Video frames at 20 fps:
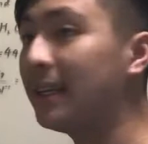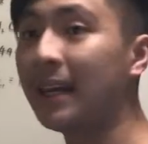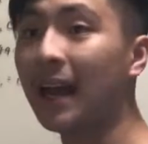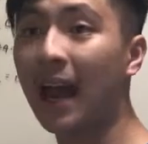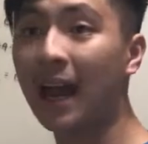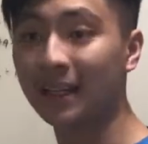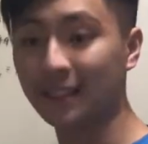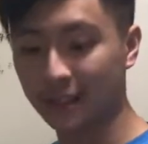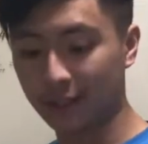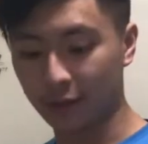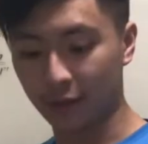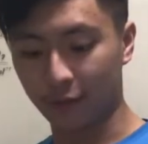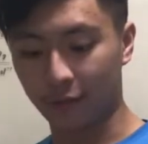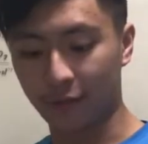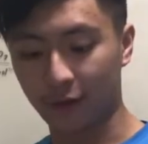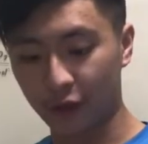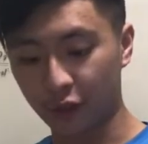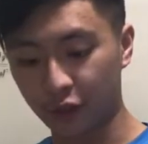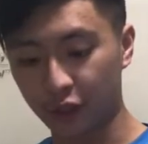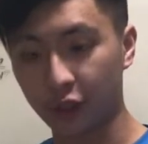the answer
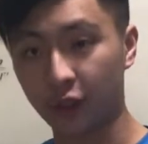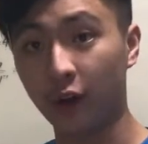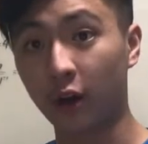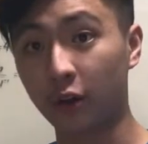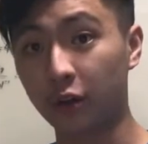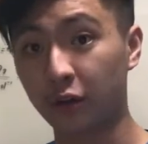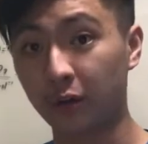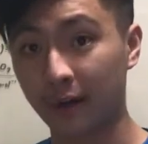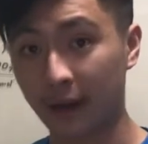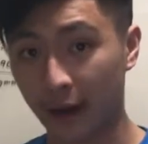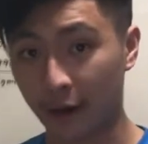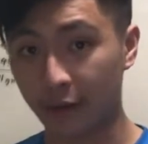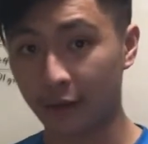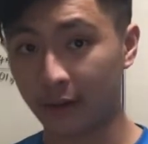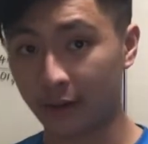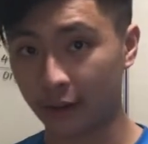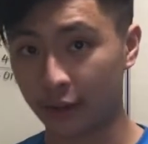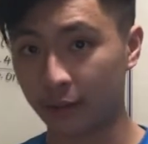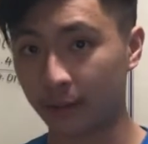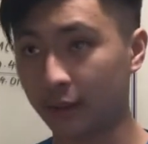function on your
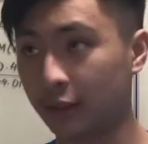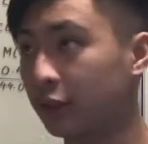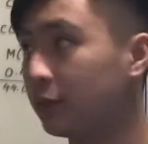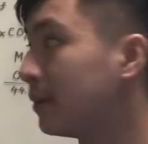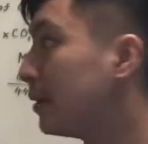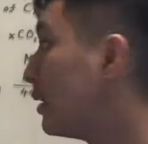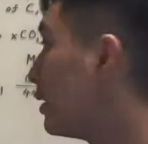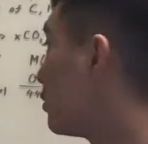calculators when doing